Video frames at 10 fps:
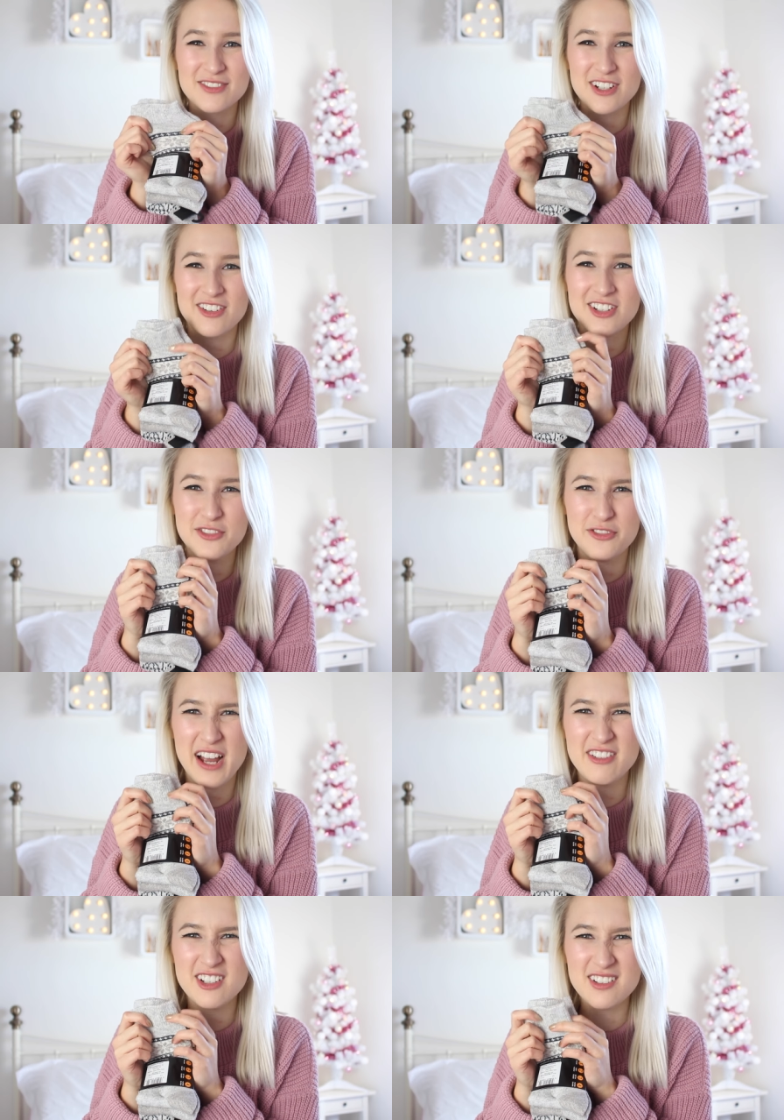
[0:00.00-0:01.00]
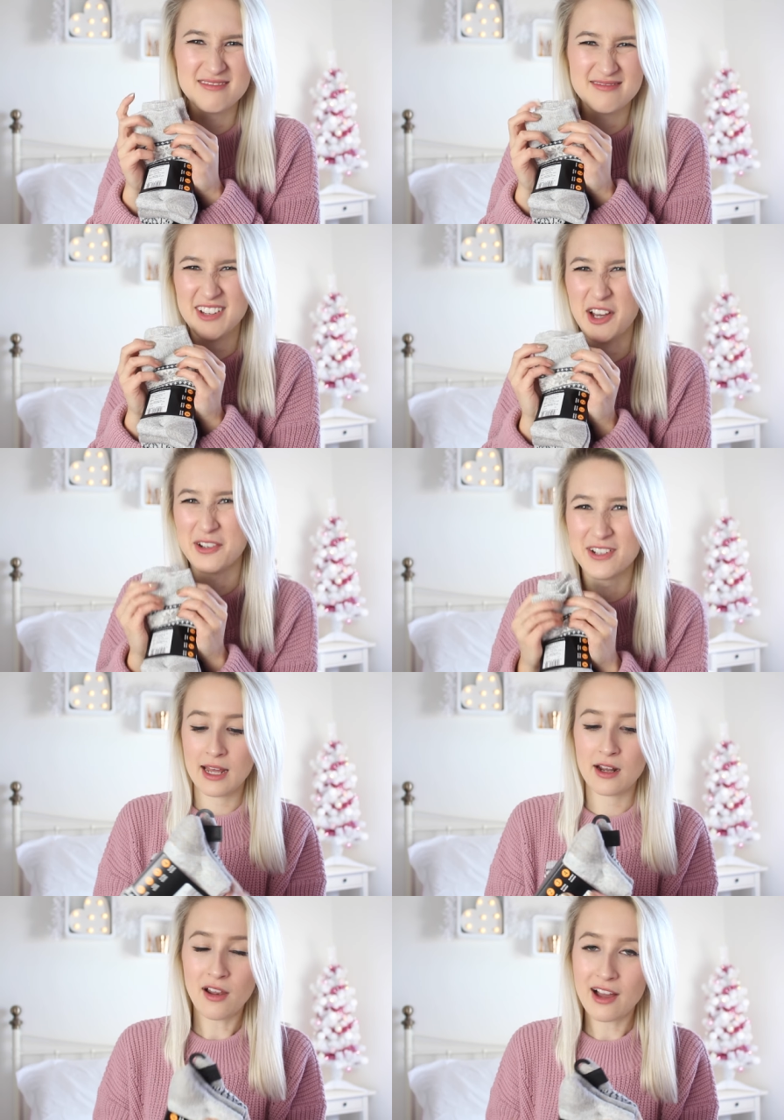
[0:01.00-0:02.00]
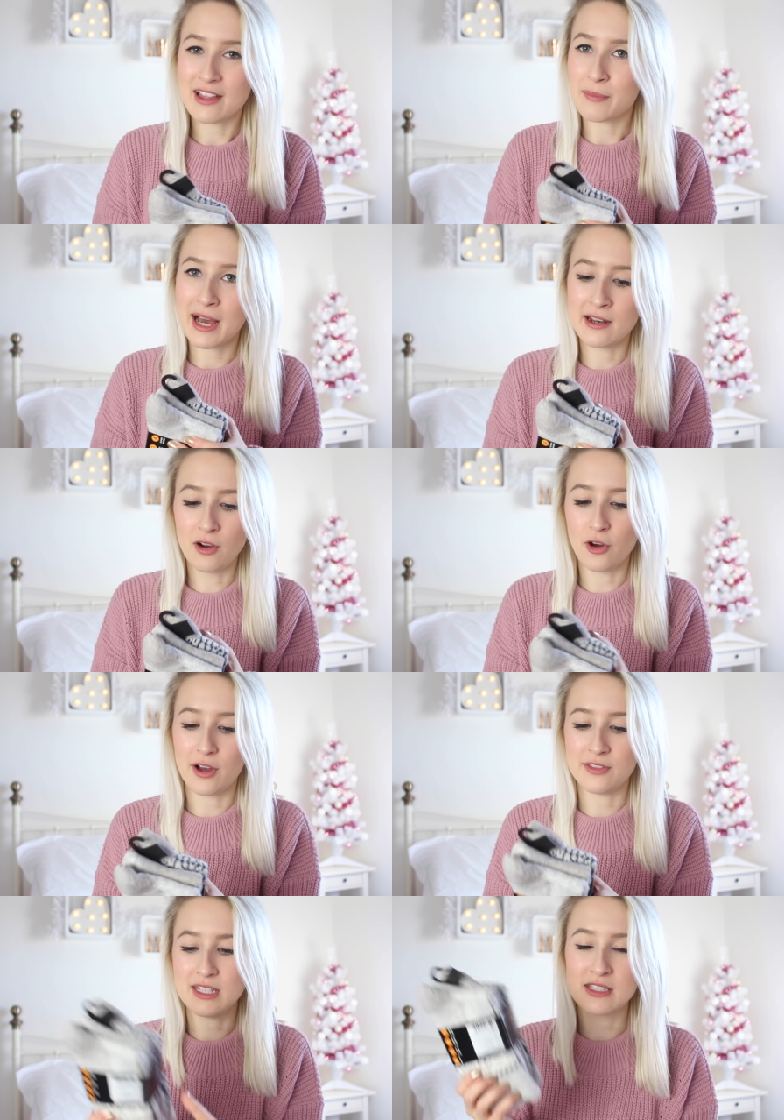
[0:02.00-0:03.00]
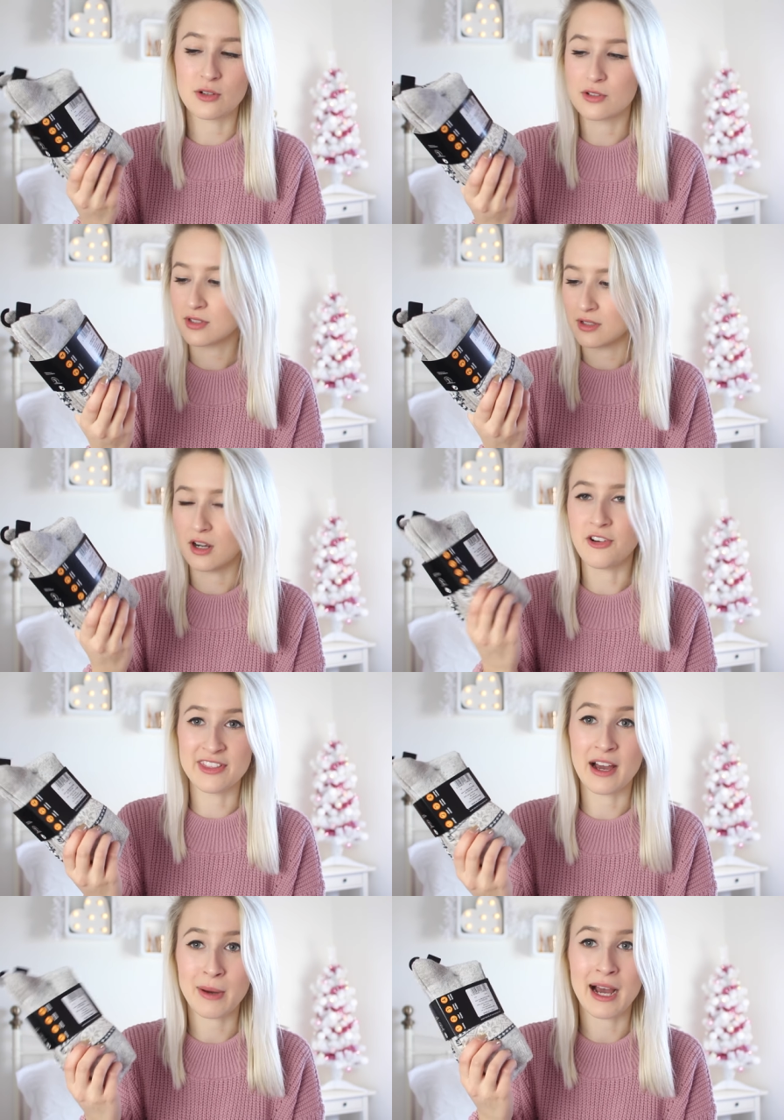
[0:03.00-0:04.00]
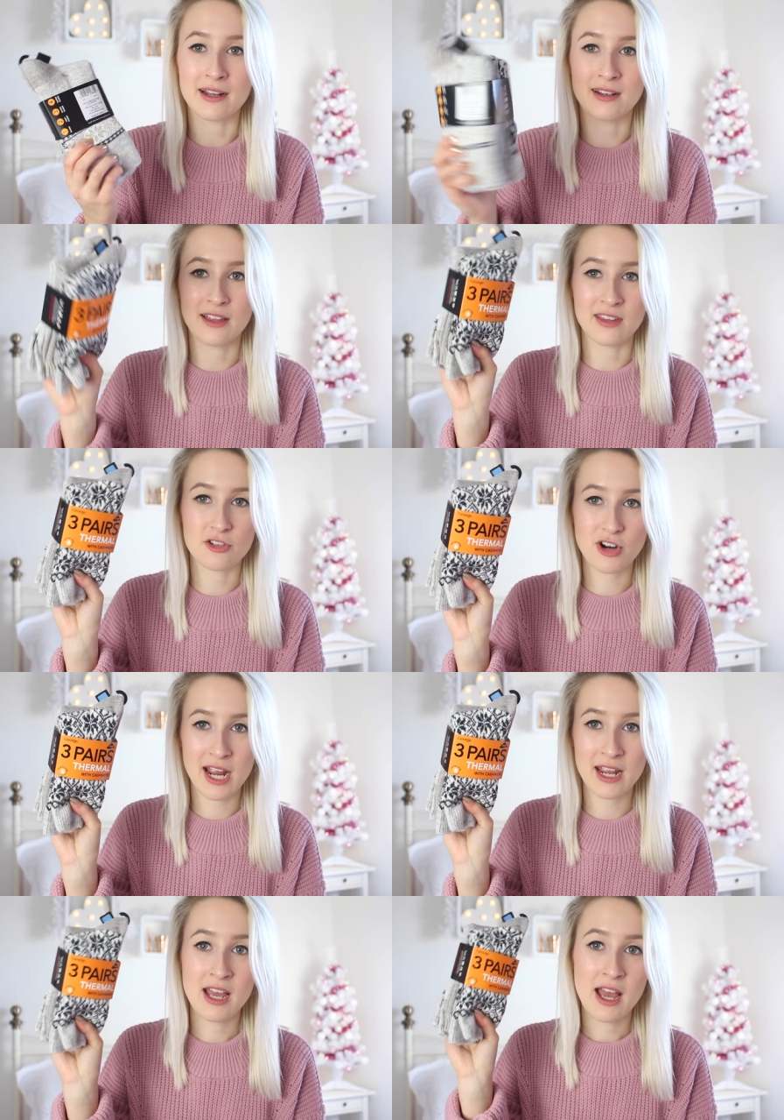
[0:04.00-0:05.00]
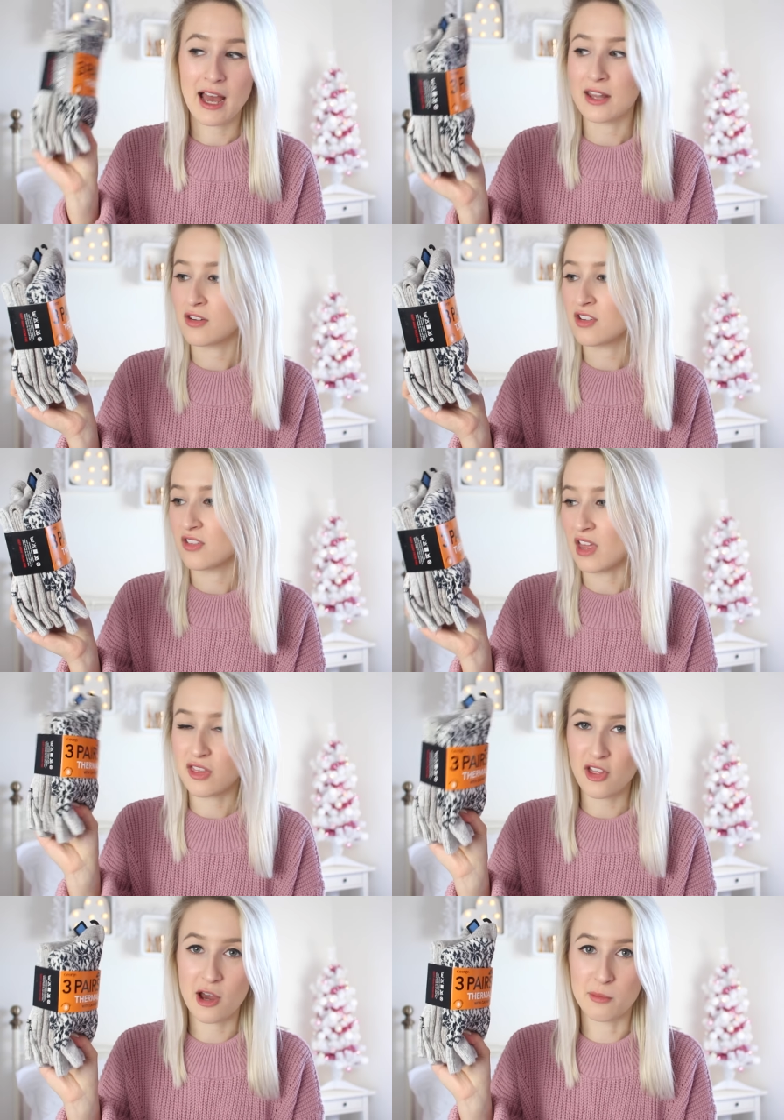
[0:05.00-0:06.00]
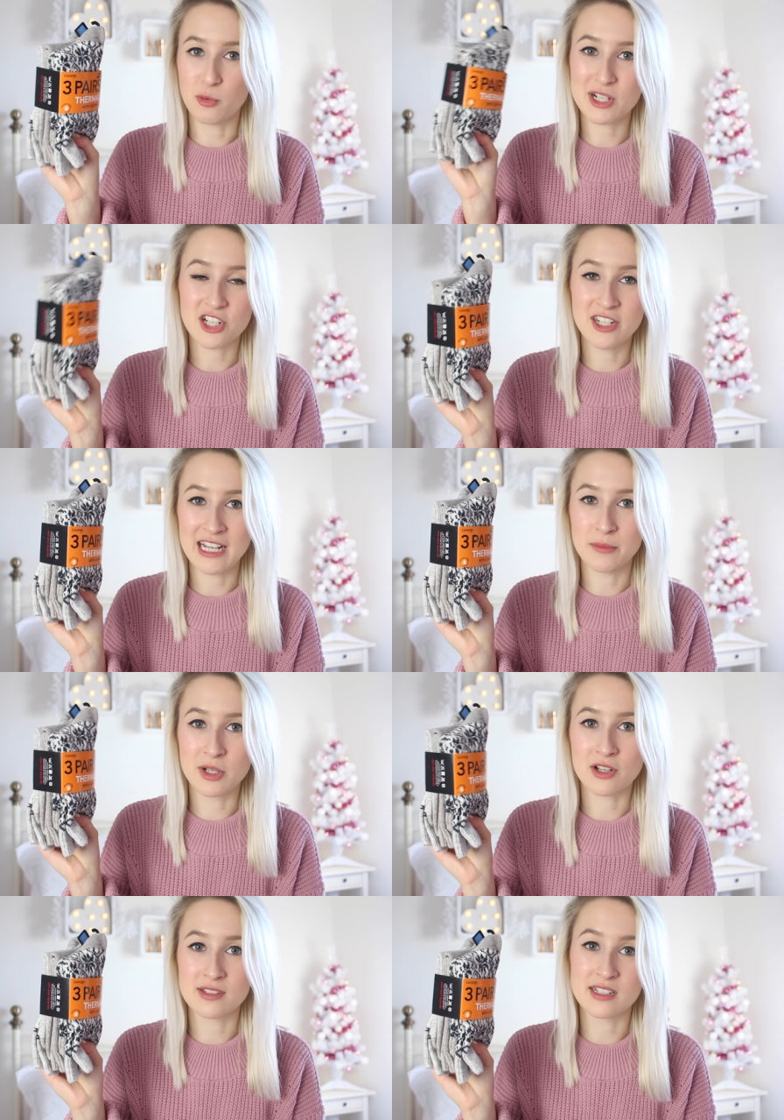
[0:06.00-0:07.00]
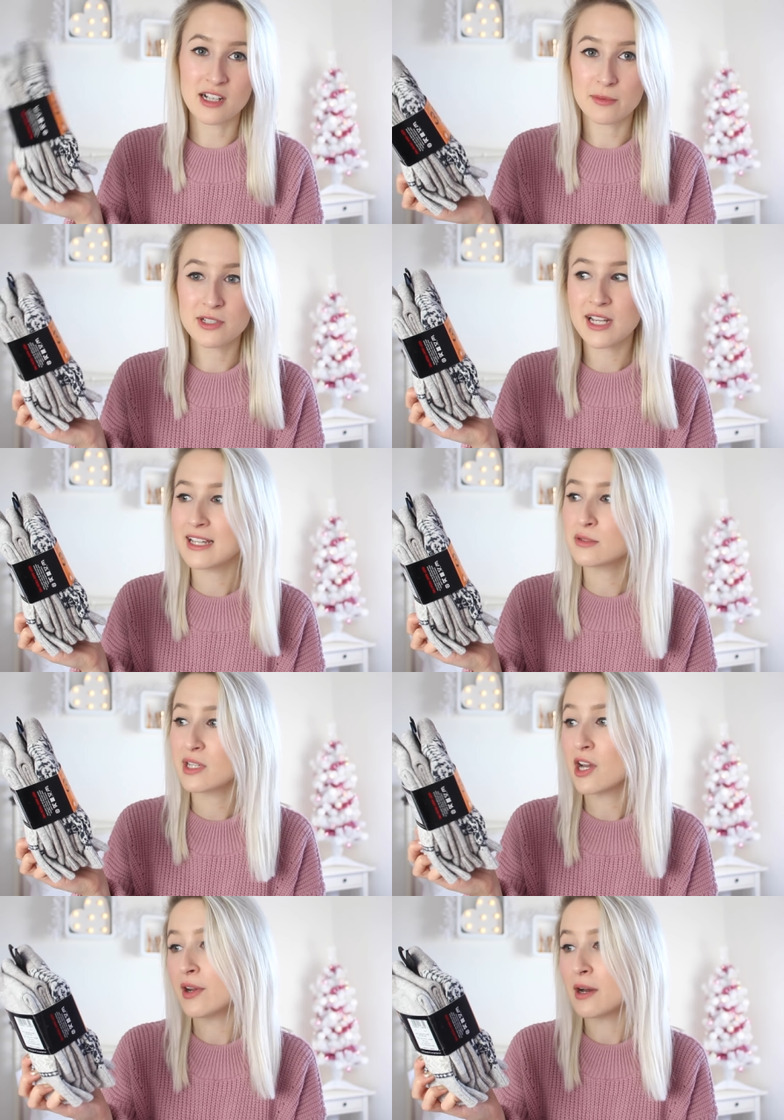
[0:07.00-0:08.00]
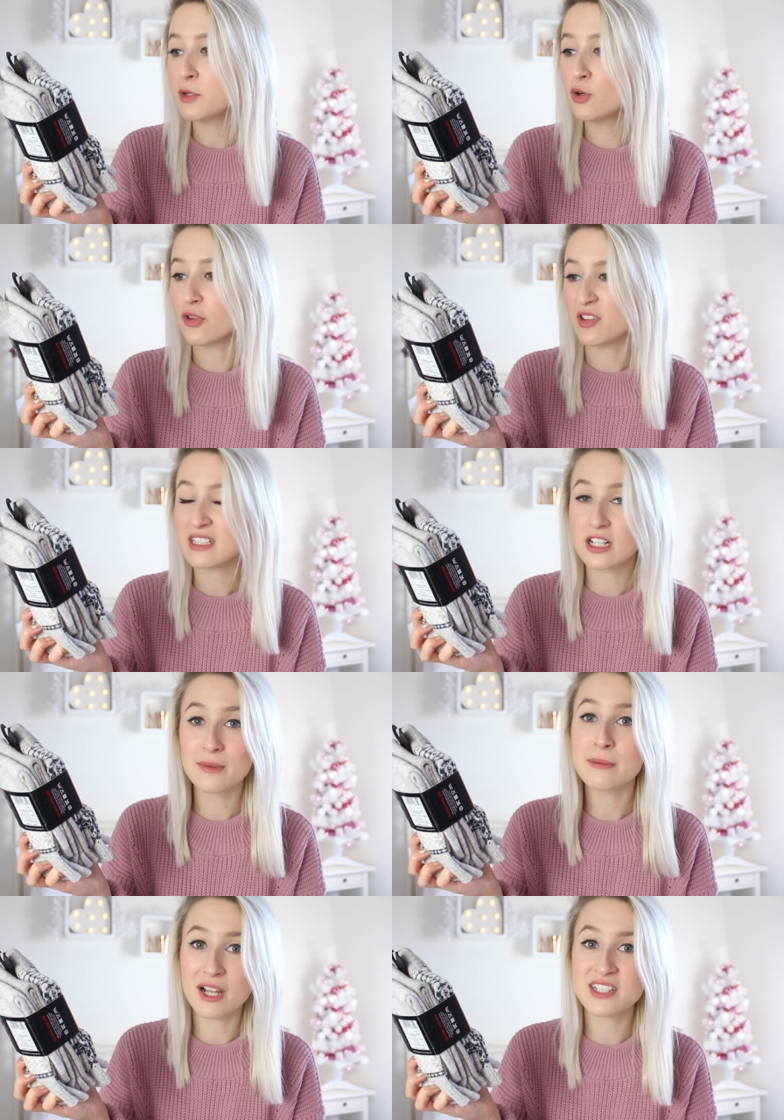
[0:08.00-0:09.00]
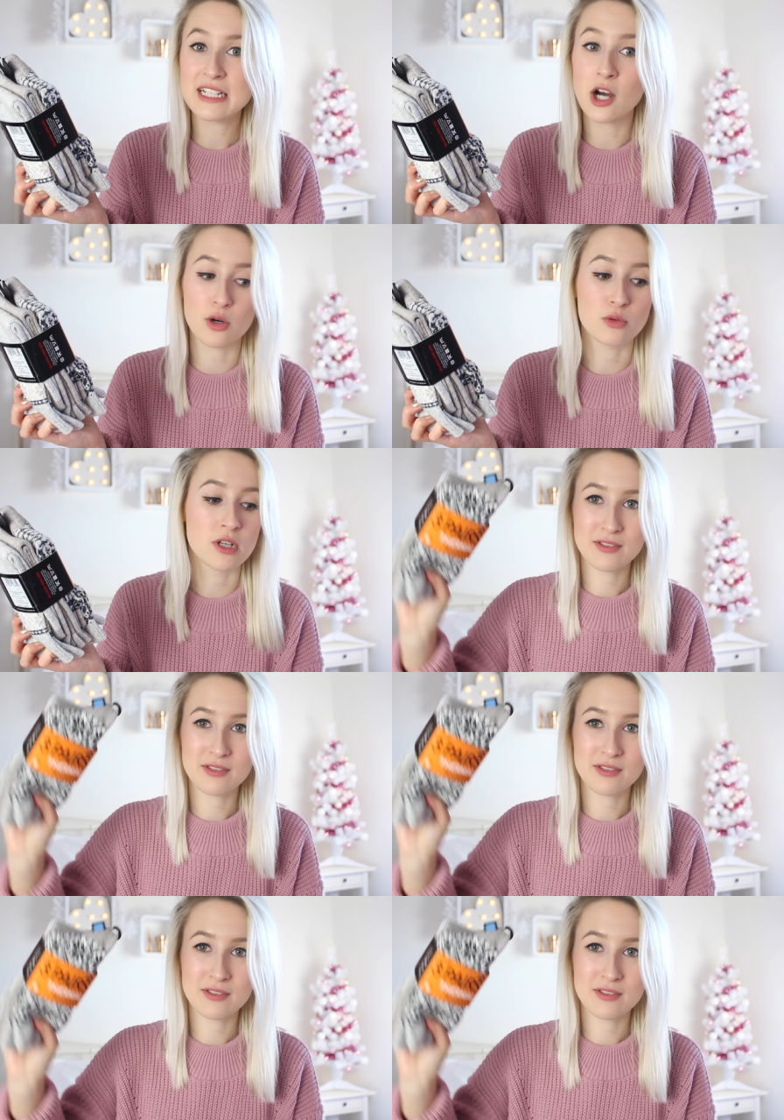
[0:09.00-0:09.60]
Feral? Feral? No. And I like that pattern a lot and these socks are in that pattern and they're grey and they're thermal which I need because in a couple of days we're going up north and it's going to be bloody cold.